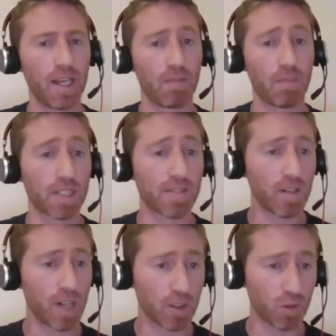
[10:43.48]
But it's
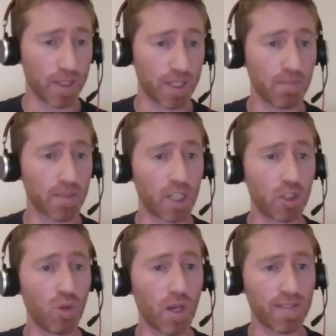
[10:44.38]
very hard to maintain, but I
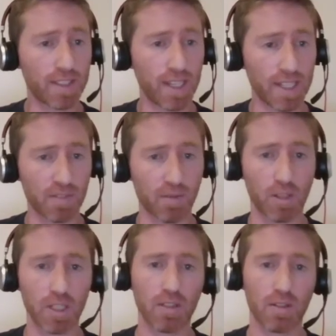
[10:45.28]
do have a test
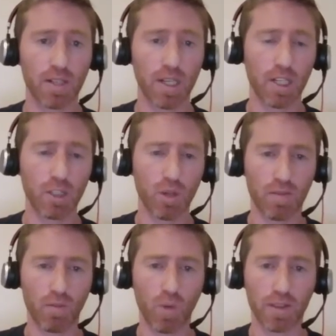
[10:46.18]
for it, okay? I do
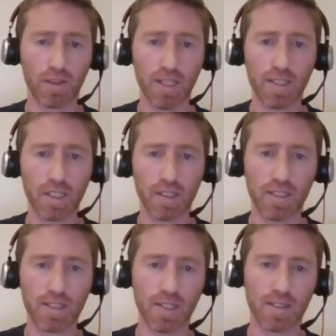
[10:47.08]
have one test, and
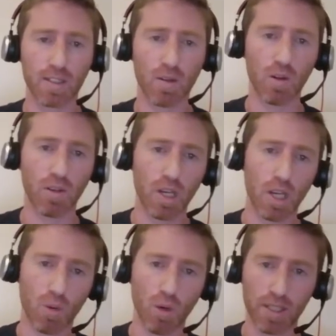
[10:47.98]
this test is called
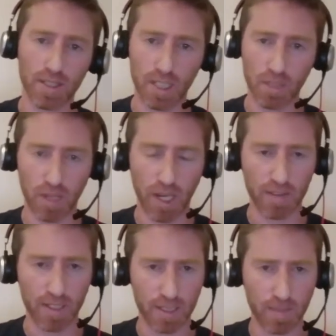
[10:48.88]
quality and selling
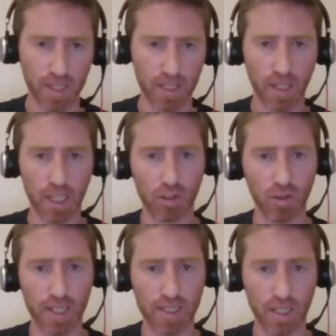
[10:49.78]
behave as expected. I
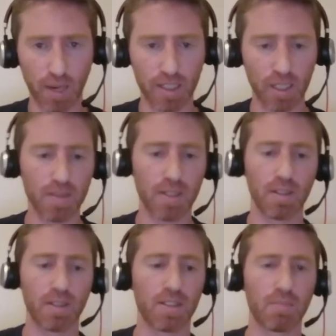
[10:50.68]
create some items
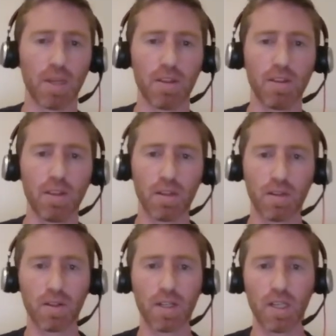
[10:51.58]
in this method,
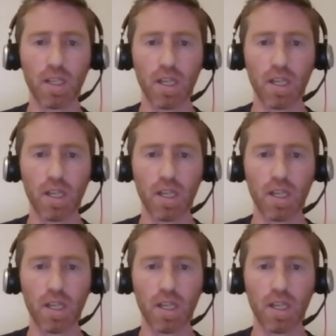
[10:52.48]
okay?